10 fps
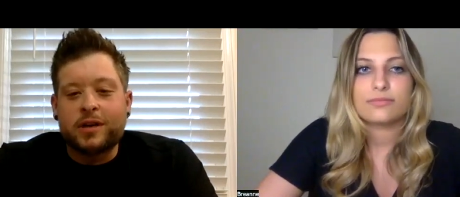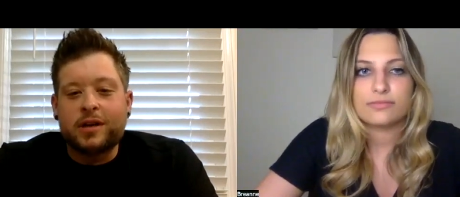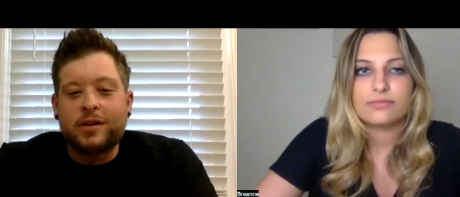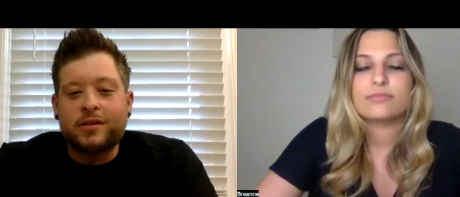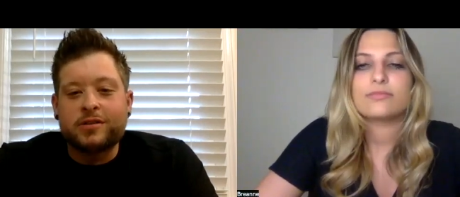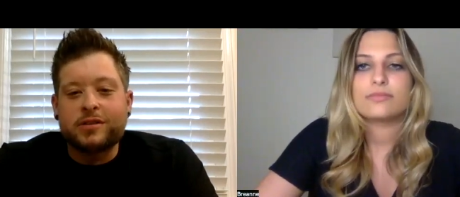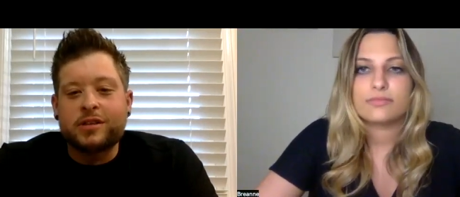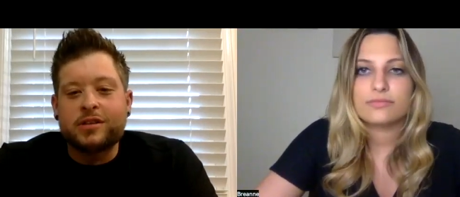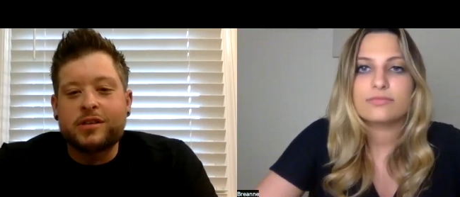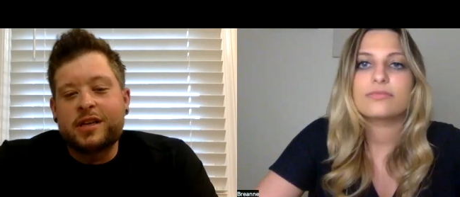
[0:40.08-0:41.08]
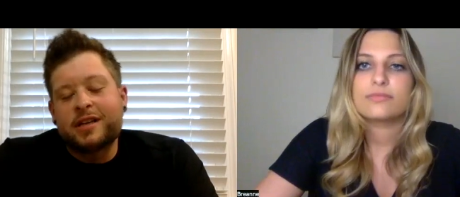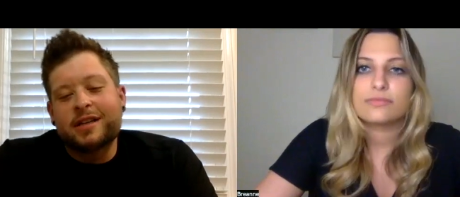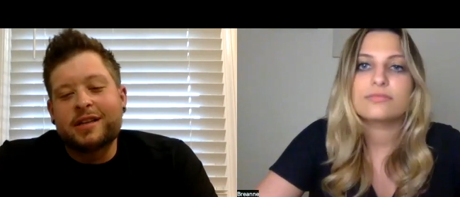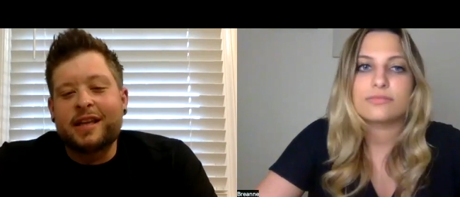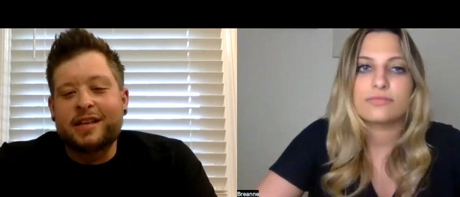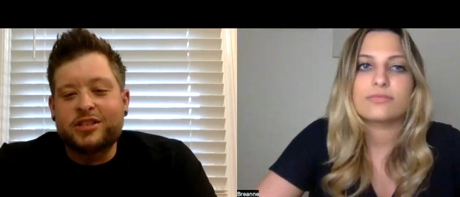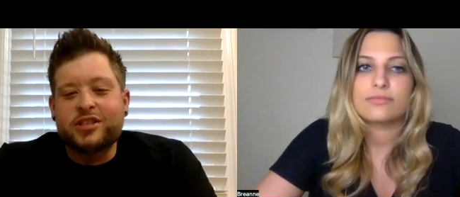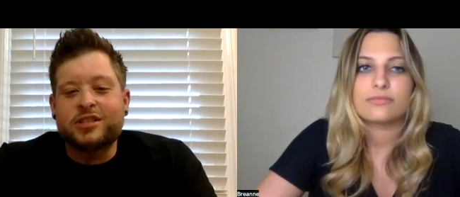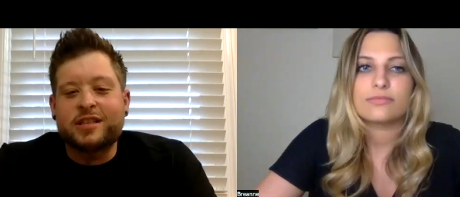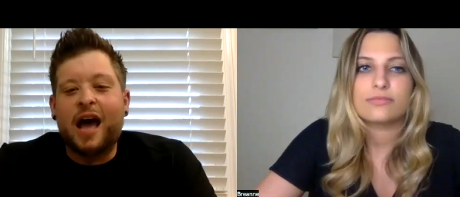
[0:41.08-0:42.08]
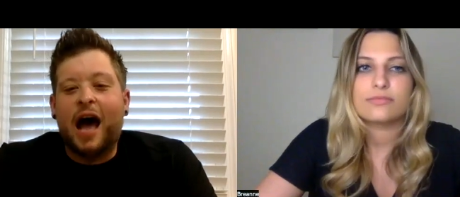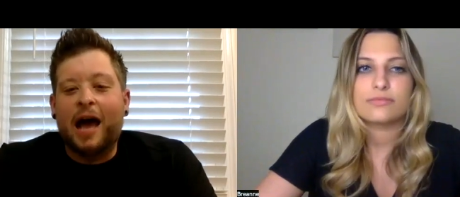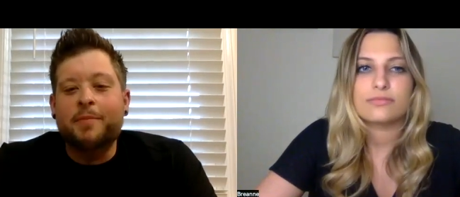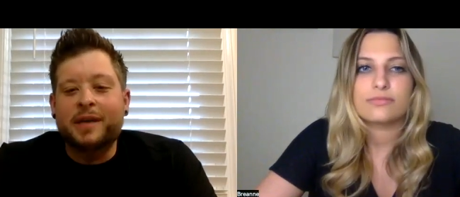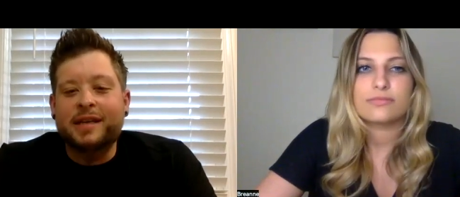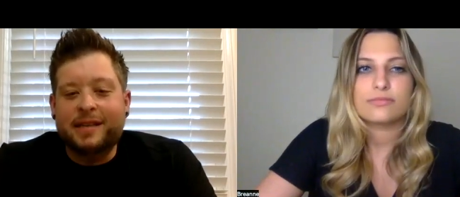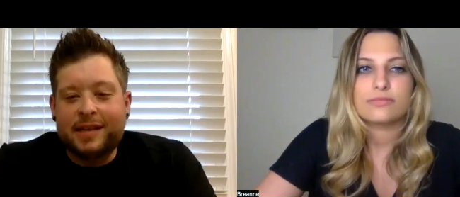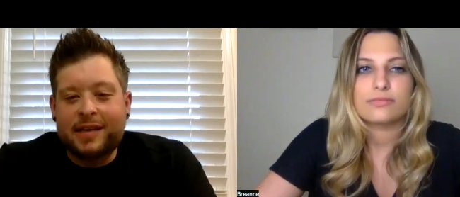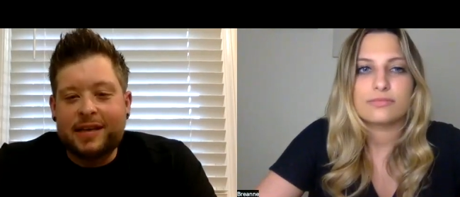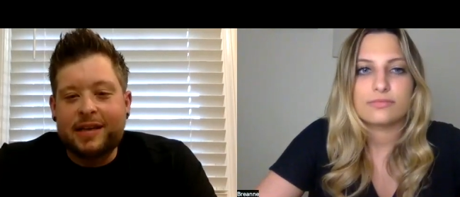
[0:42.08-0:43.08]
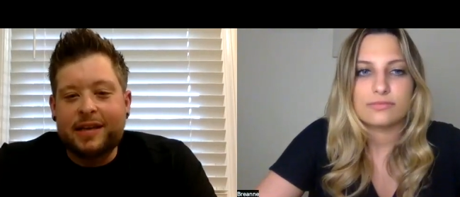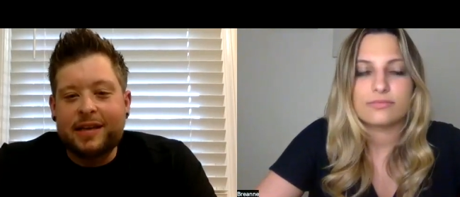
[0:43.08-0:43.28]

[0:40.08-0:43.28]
Speaker 1: know, that's just IBD